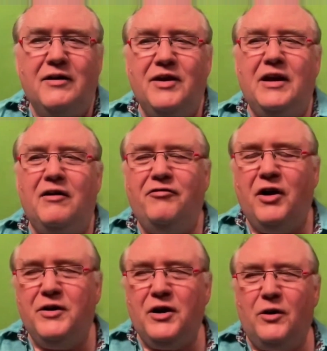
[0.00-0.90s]
then I
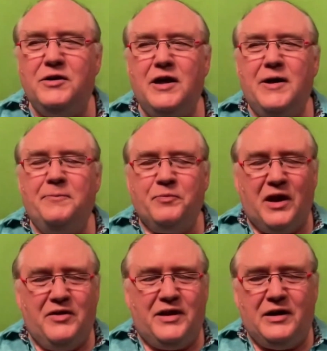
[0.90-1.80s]
found out
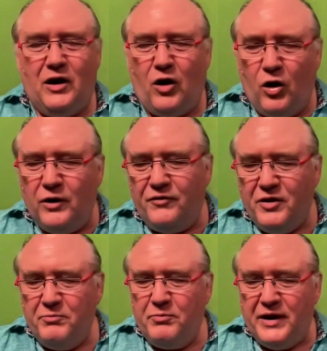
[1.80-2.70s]
that all over
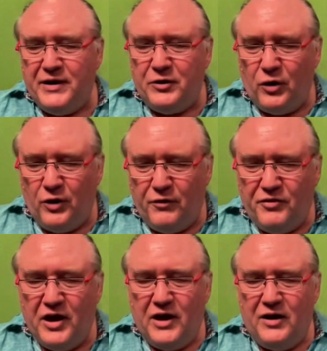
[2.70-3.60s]
planet Earth,
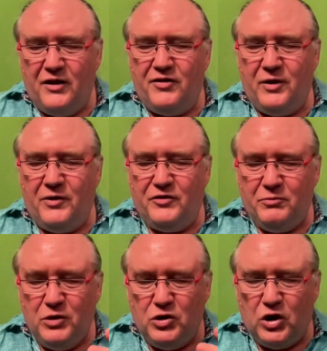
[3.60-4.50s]
there is
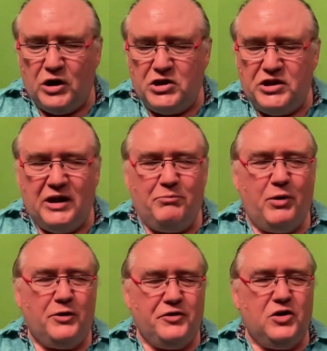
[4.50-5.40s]
mythology
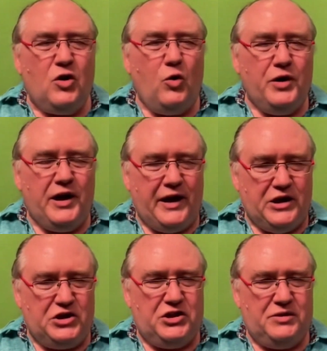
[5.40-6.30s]
about the Golden
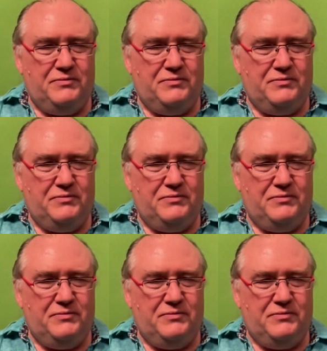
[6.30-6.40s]
Age.